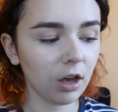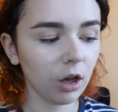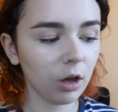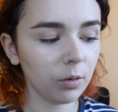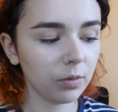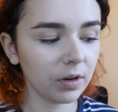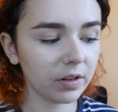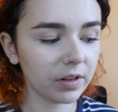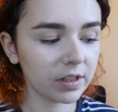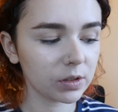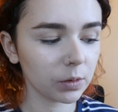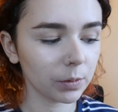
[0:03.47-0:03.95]

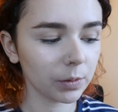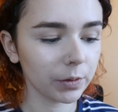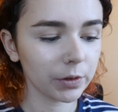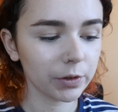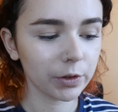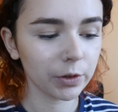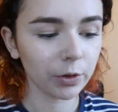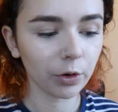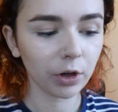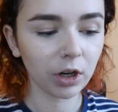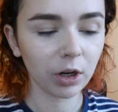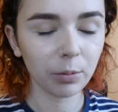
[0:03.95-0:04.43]
Hopefully this
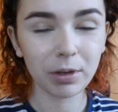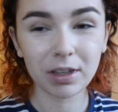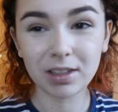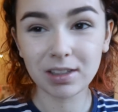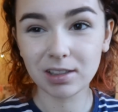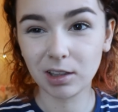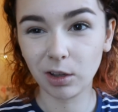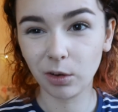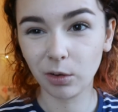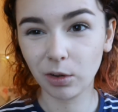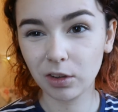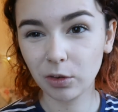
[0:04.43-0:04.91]
one's not going to be
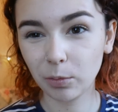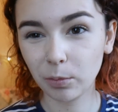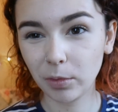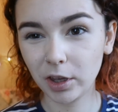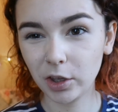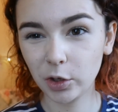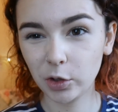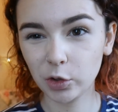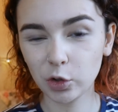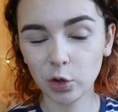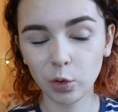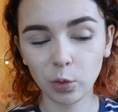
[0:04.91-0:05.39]
as long as my
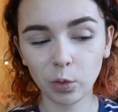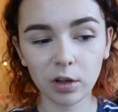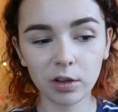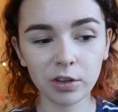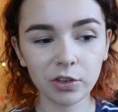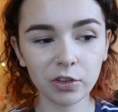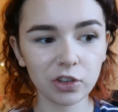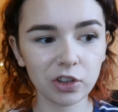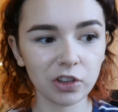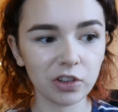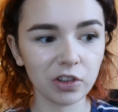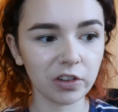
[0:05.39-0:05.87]
usual
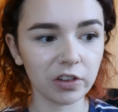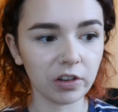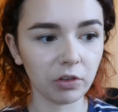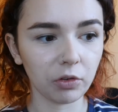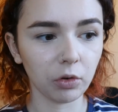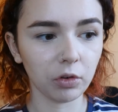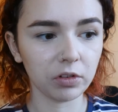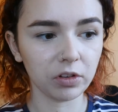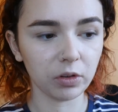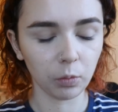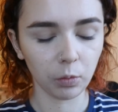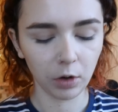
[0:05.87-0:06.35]
ones just because I've
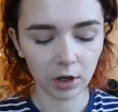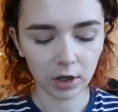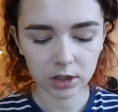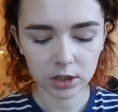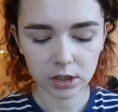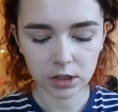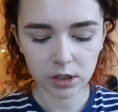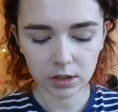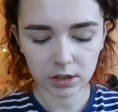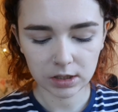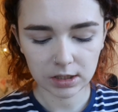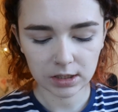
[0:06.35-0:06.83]
got some work
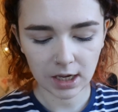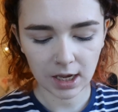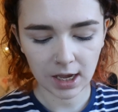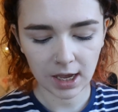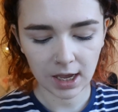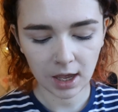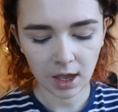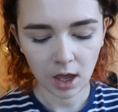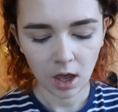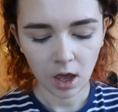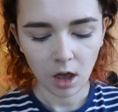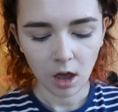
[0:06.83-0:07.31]
to do
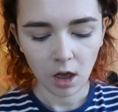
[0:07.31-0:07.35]
today.